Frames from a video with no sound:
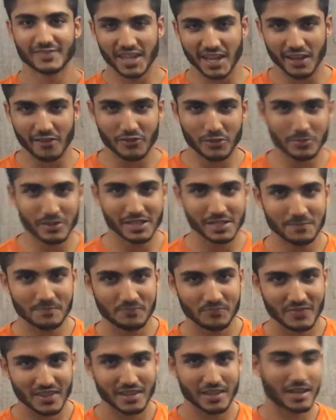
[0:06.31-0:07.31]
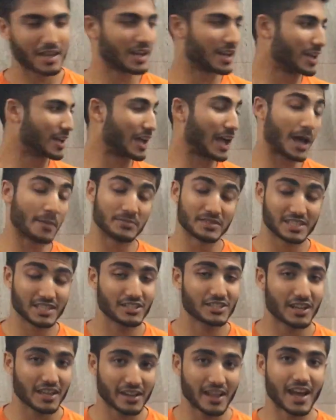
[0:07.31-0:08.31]
Hey everybody, I'm
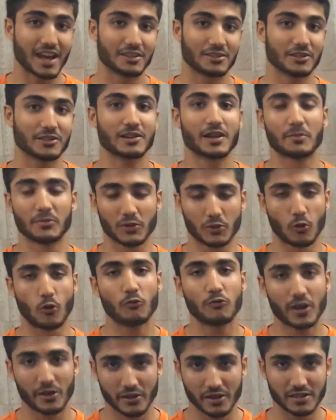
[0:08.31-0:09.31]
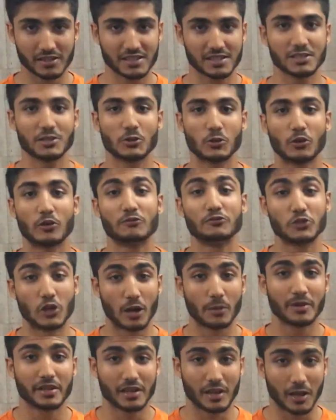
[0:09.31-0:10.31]
Zishan Haider. I'm the co-founder and CEO of
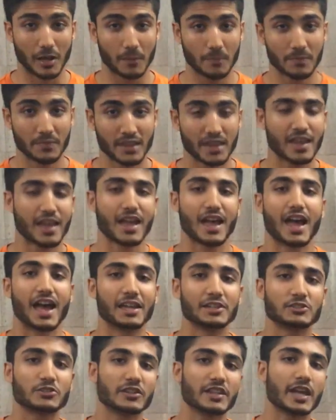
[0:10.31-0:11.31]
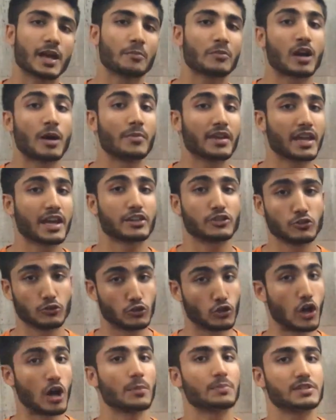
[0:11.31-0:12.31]
Job and Hub, and today I'm coming at you
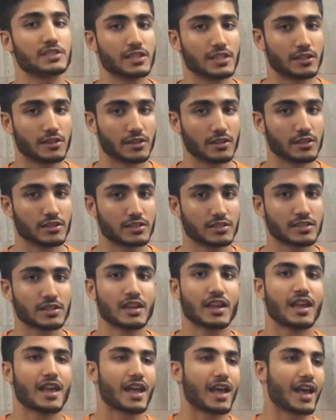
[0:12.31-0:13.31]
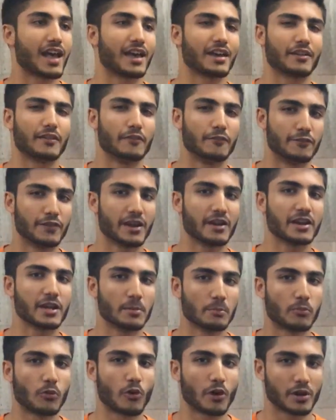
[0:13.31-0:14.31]
job seekers at a very
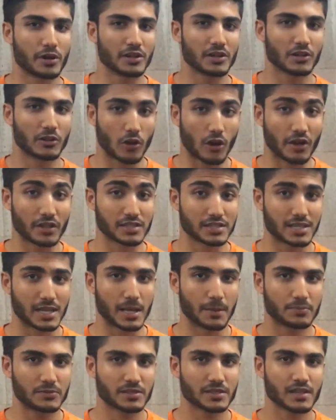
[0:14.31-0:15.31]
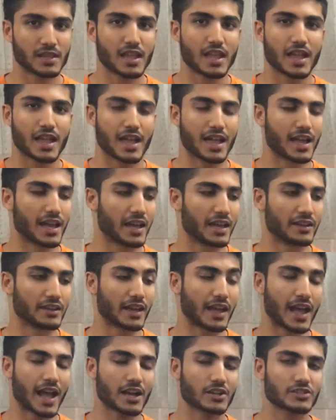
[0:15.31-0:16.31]
important concept and
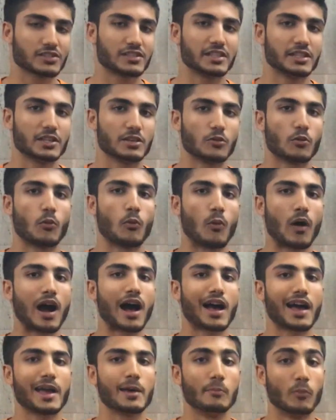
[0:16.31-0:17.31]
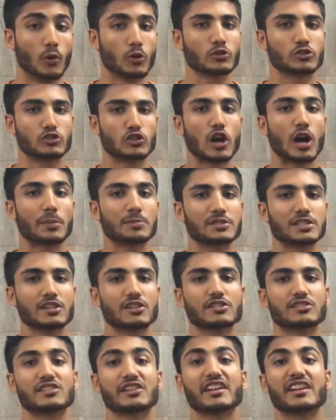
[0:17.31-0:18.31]
actually why most job
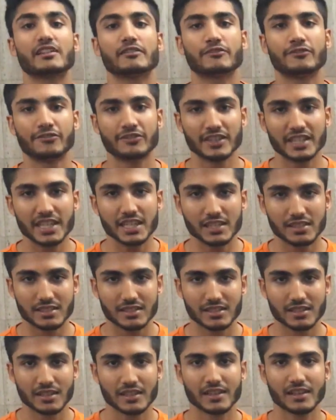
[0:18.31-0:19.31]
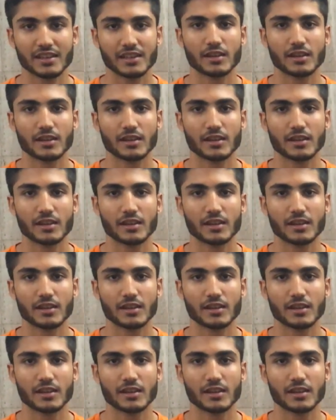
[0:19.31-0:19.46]
seekers are getting fleeced